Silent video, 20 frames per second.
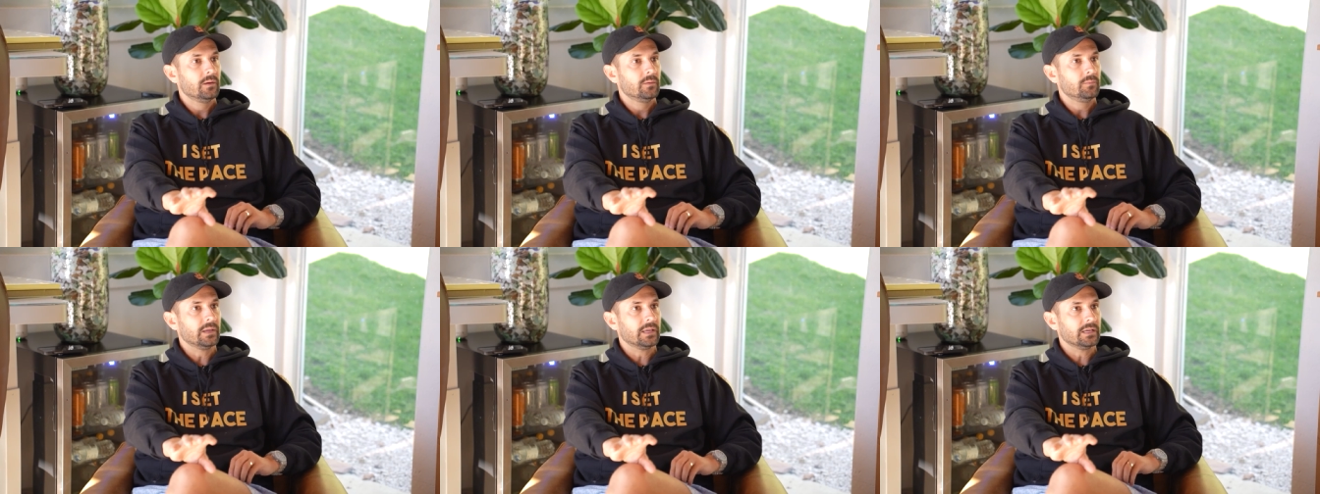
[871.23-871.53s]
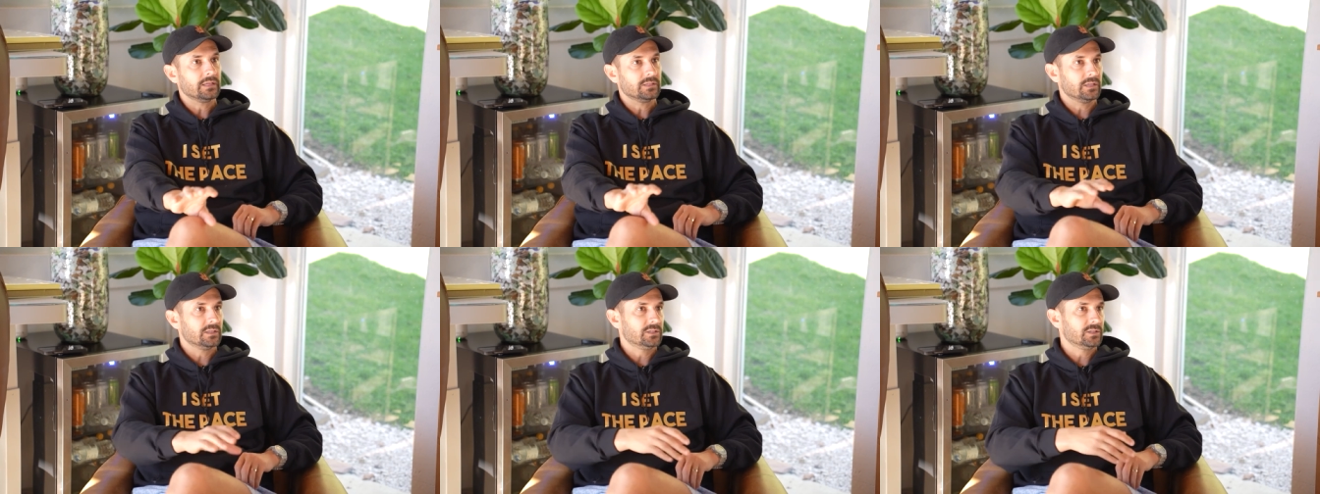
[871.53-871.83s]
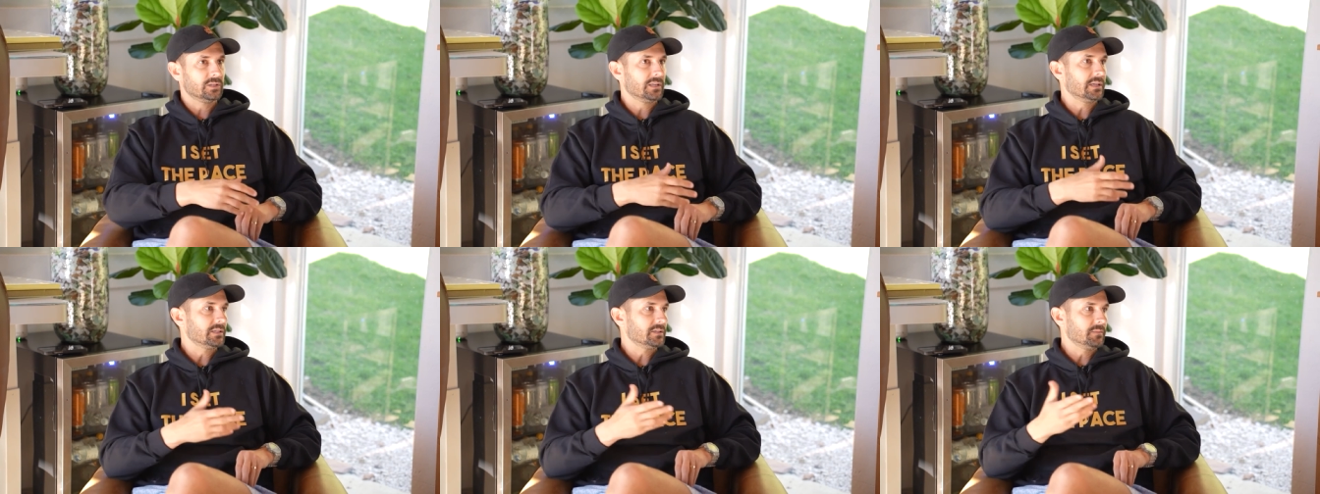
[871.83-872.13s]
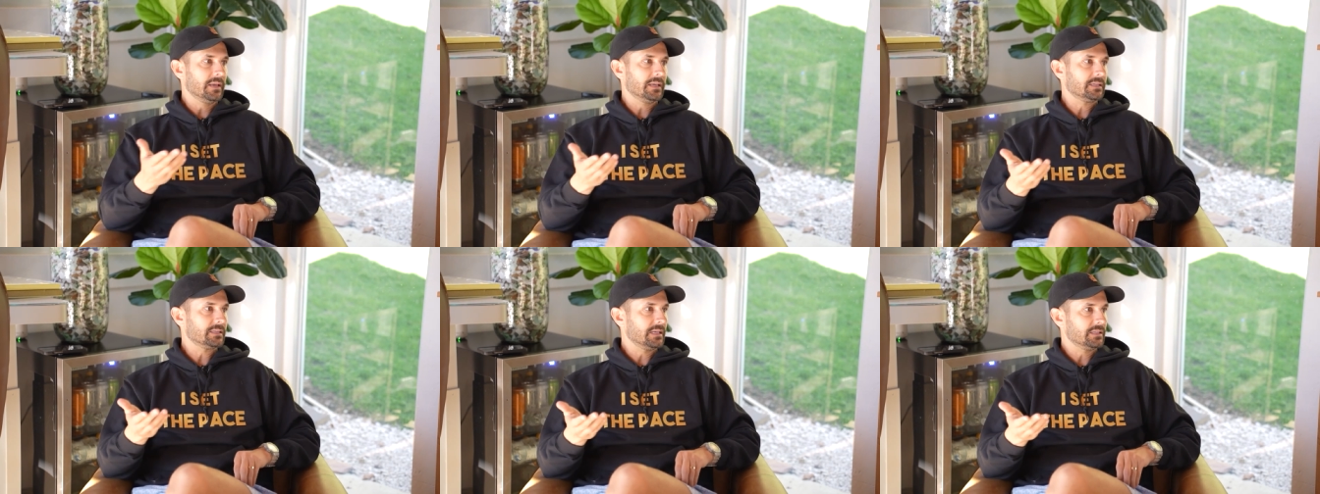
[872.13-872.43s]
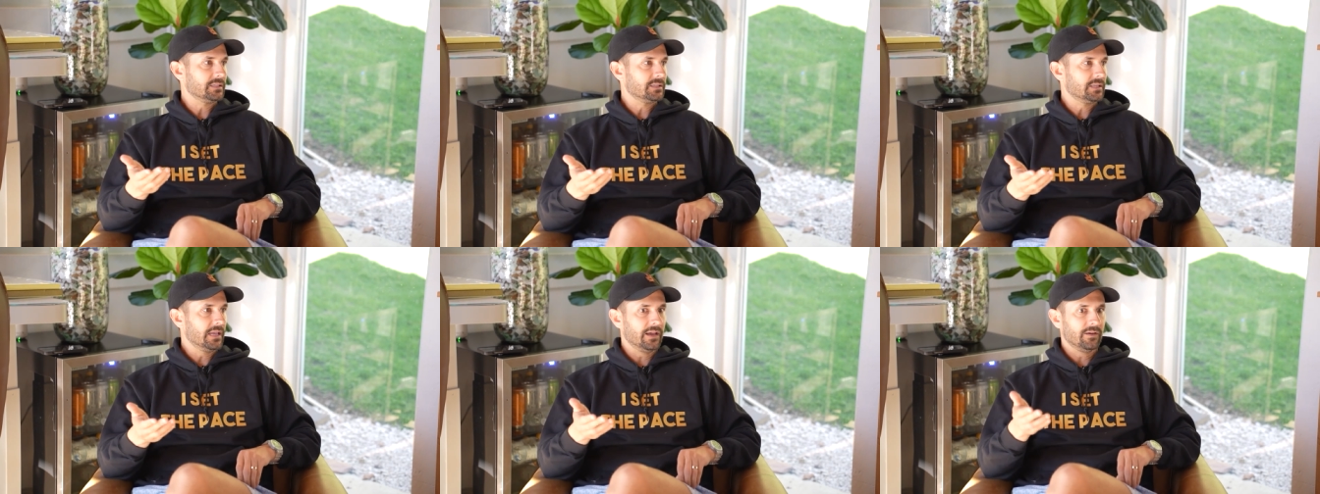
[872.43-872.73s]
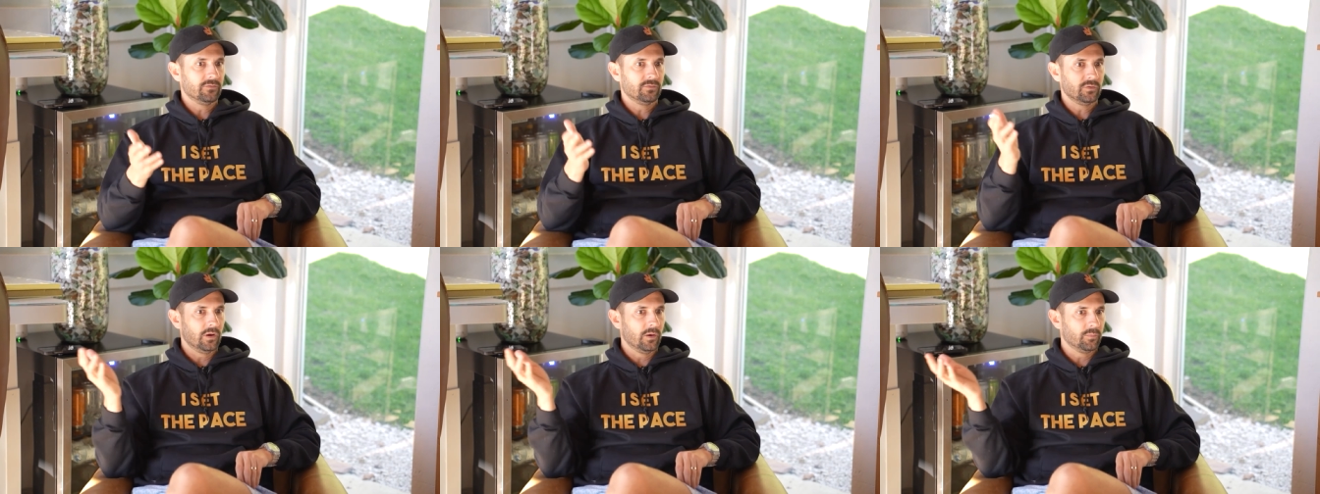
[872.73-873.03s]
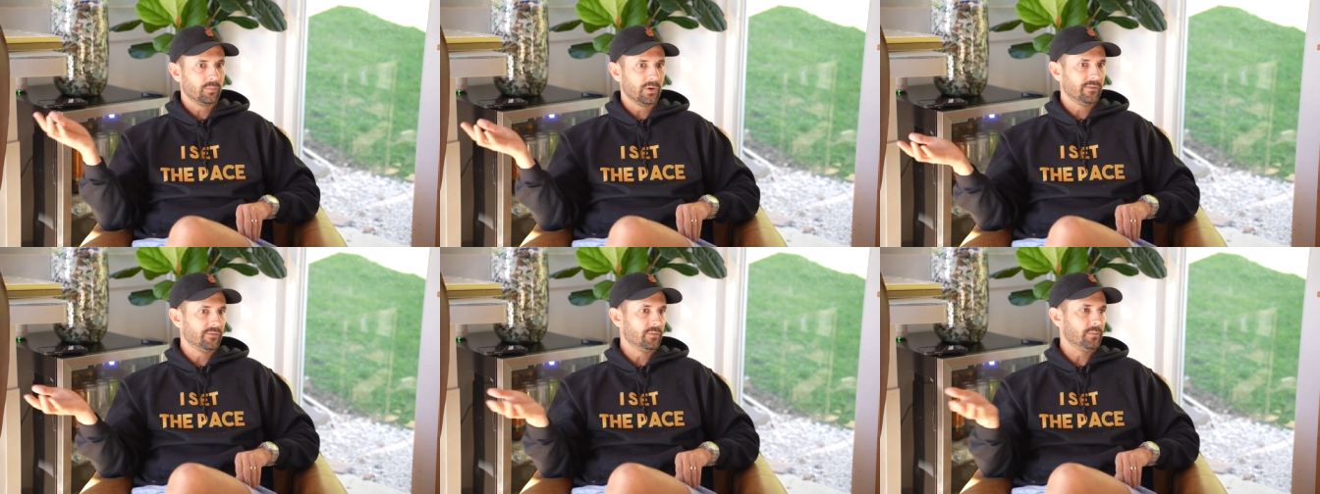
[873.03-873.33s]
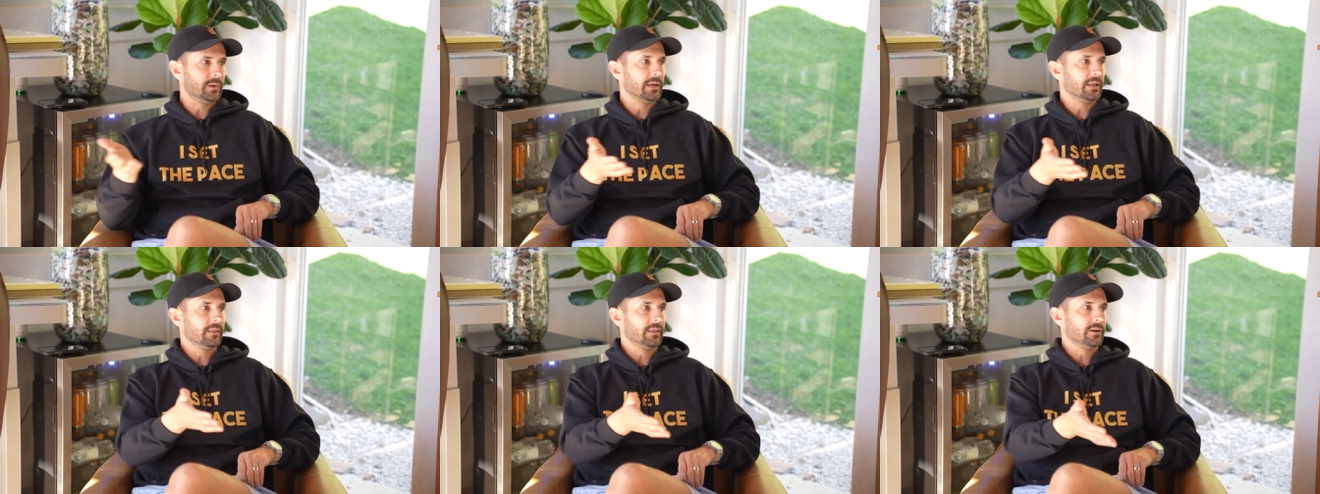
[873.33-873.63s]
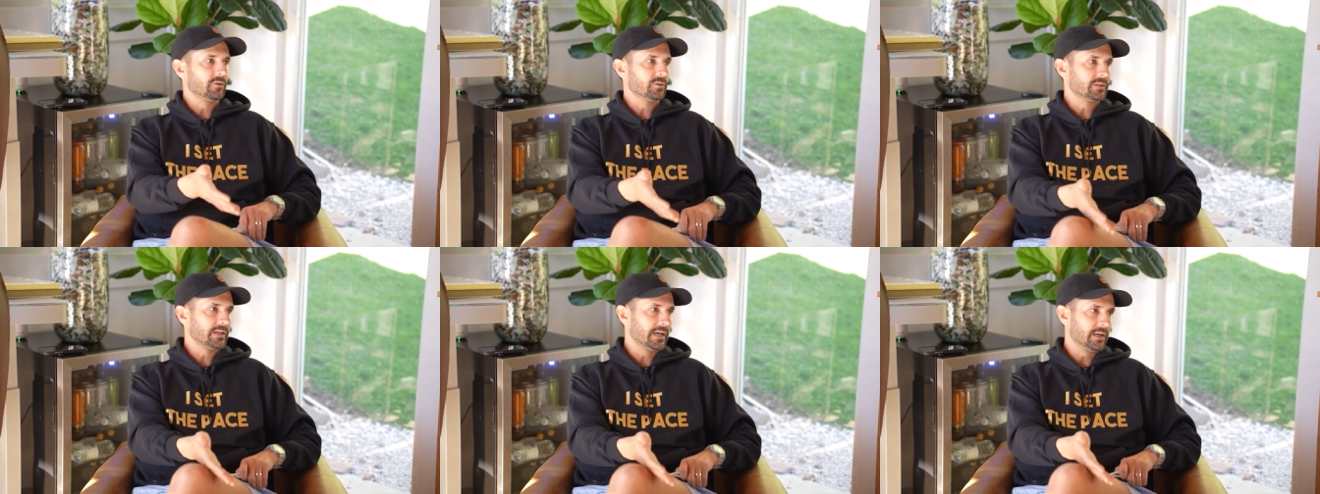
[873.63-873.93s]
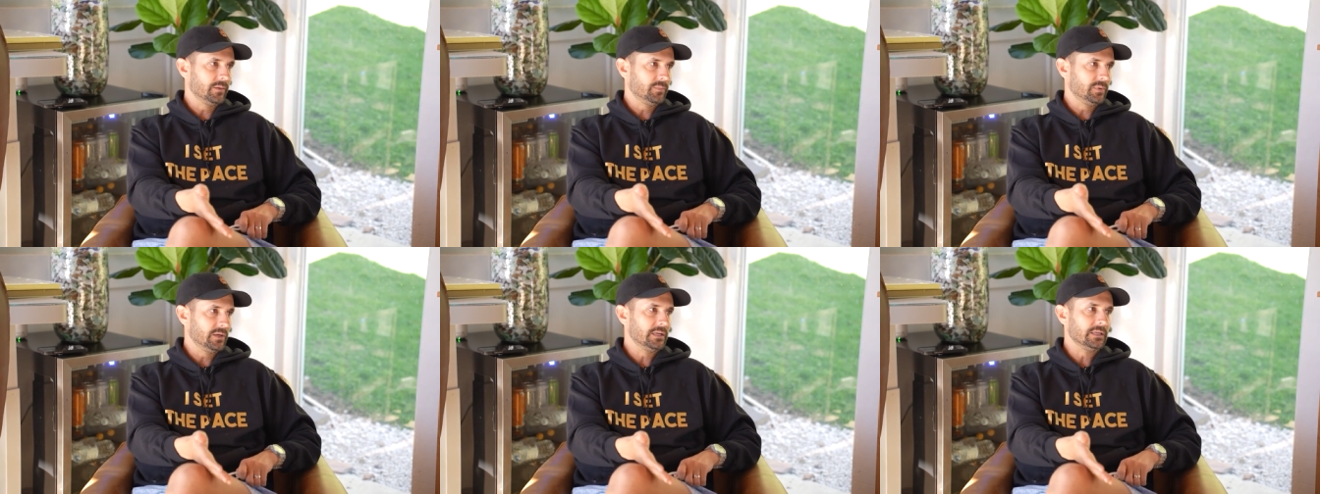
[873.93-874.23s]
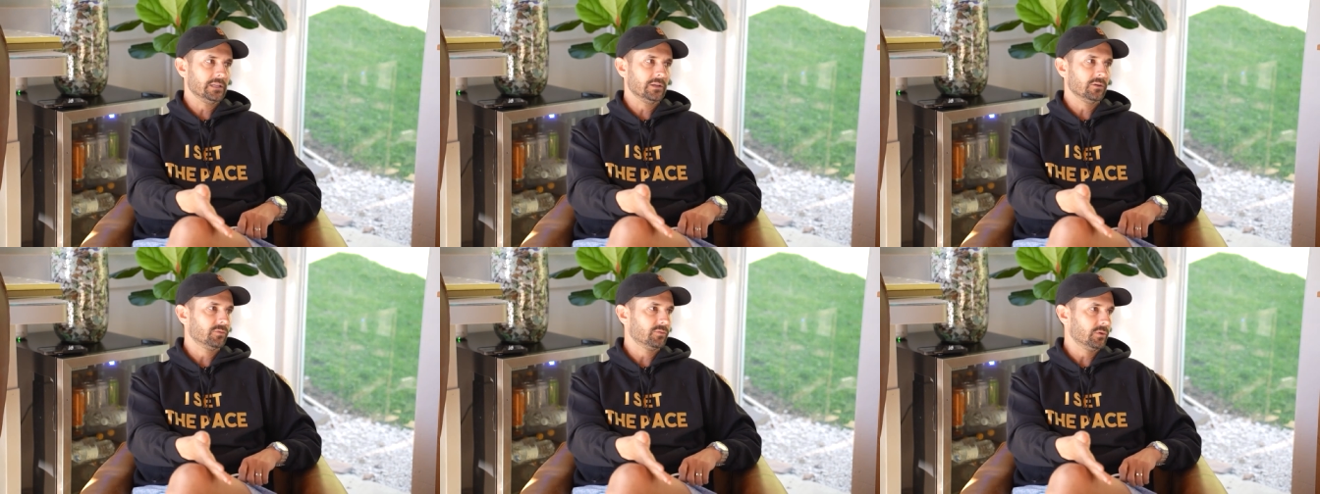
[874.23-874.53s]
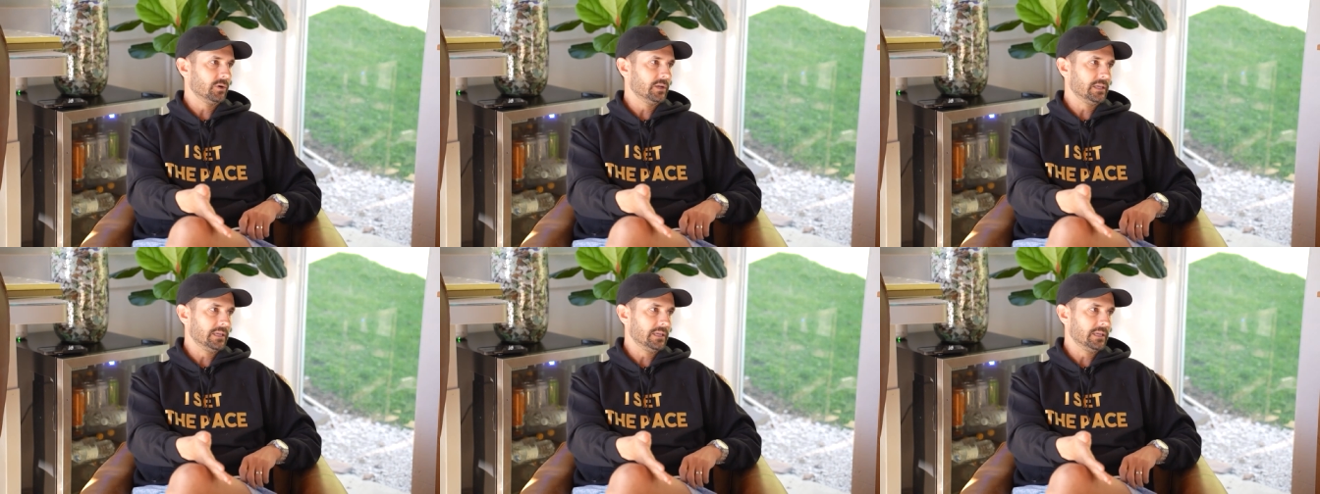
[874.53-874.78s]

because it just doesn't make sense to have a private money lender tied up in a deal for a